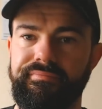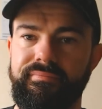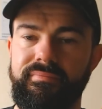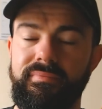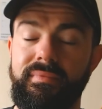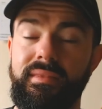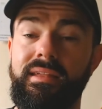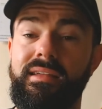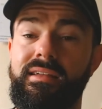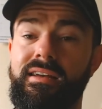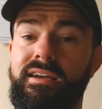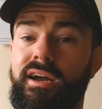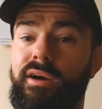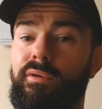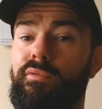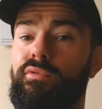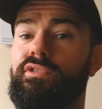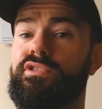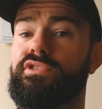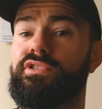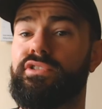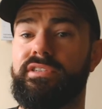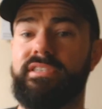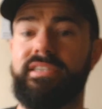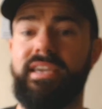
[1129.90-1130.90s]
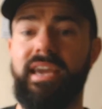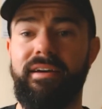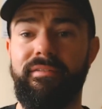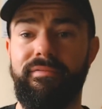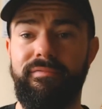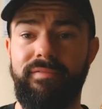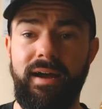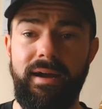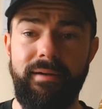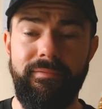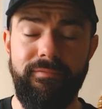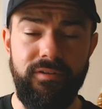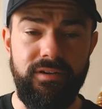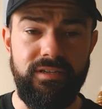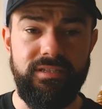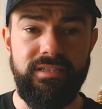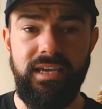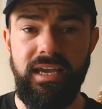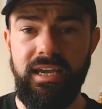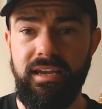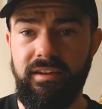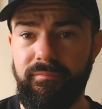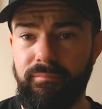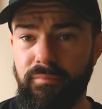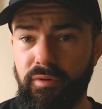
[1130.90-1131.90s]
Like, I wouldn't just get fat for the
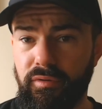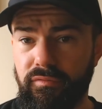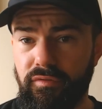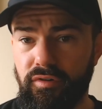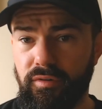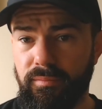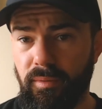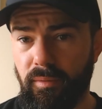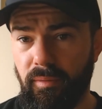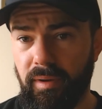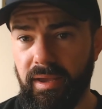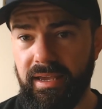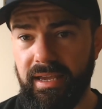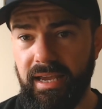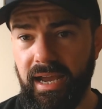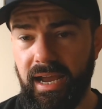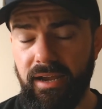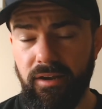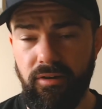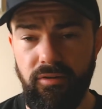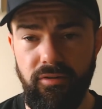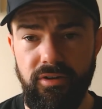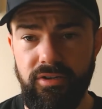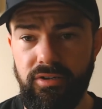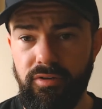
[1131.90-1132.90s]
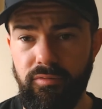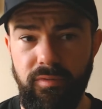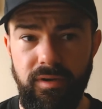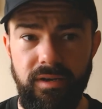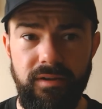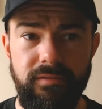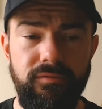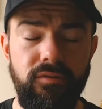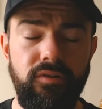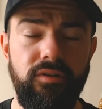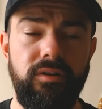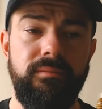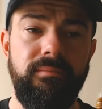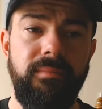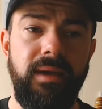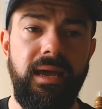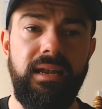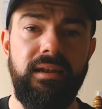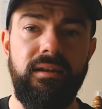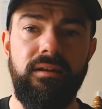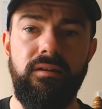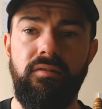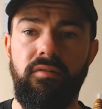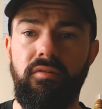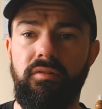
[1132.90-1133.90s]
sake of moving up a weight category to win a fucking
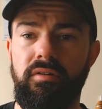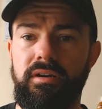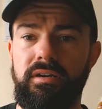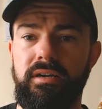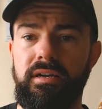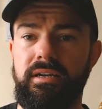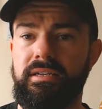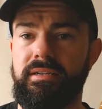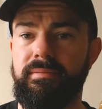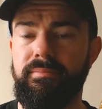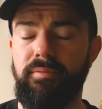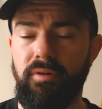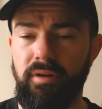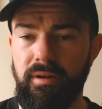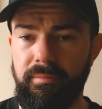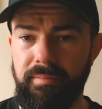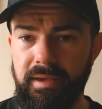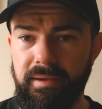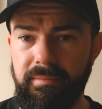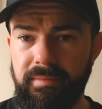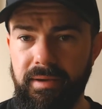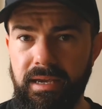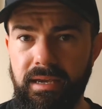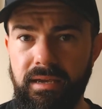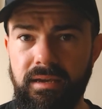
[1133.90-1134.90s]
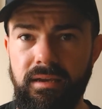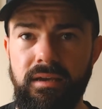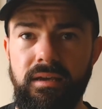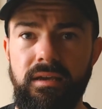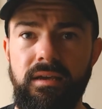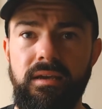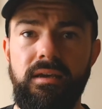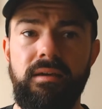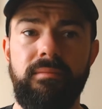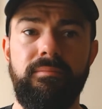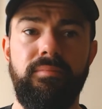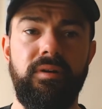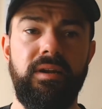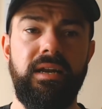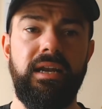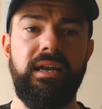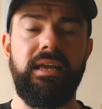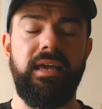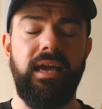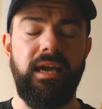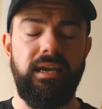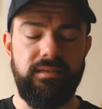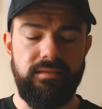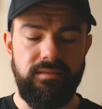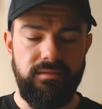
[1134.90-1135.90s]
medal or like to pull a PB. But in any
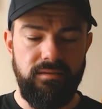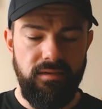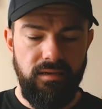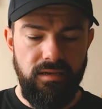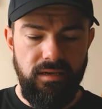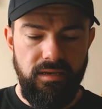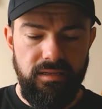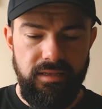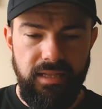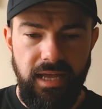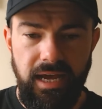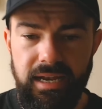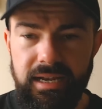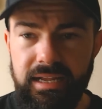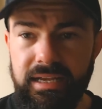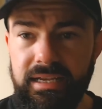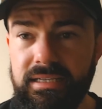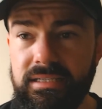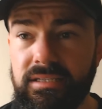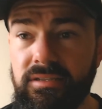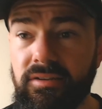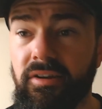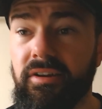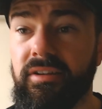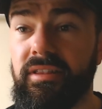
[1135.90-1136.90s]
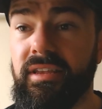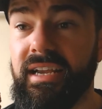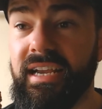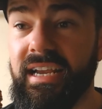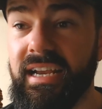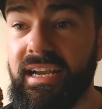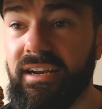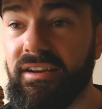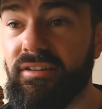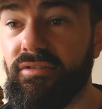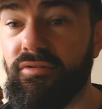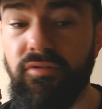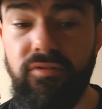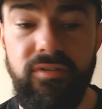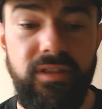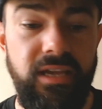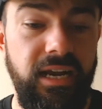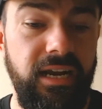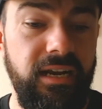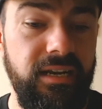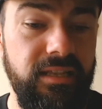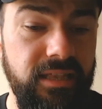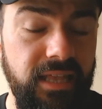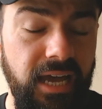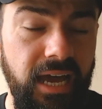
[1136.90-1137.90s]
case, that is neither here nor
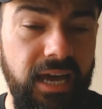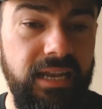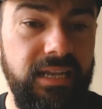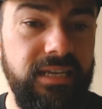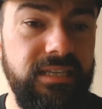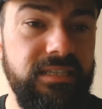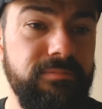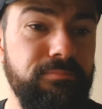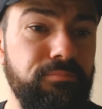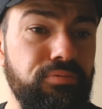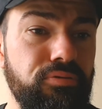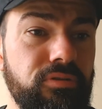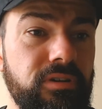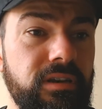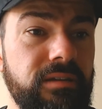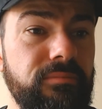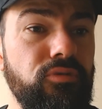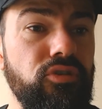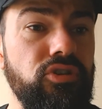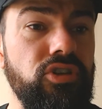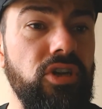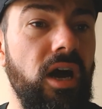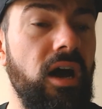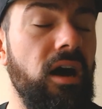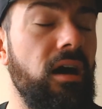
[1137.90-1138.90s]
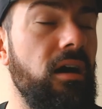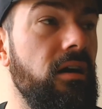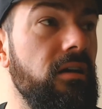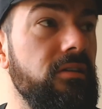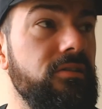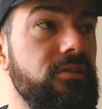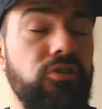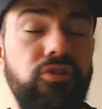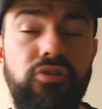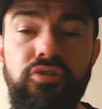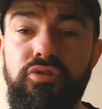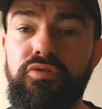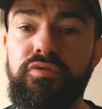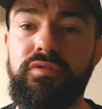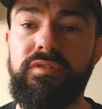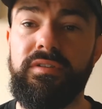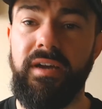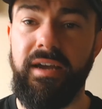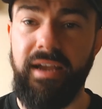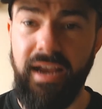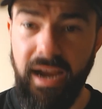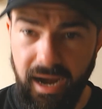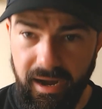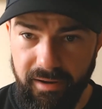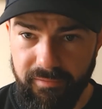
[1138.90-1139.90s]
there. That is pretty much all the news I
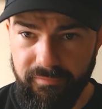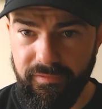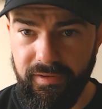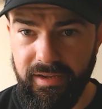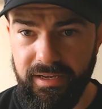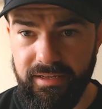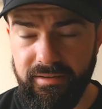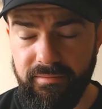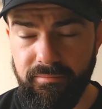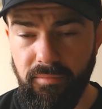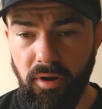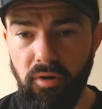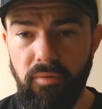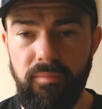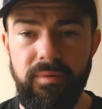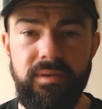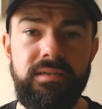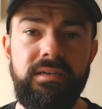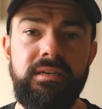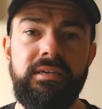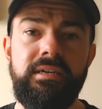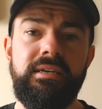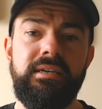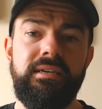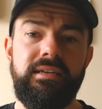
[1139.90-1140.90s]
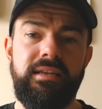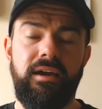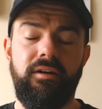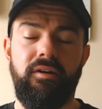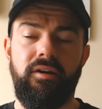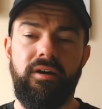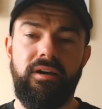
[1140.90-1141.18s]
have for you at the moment. Now, I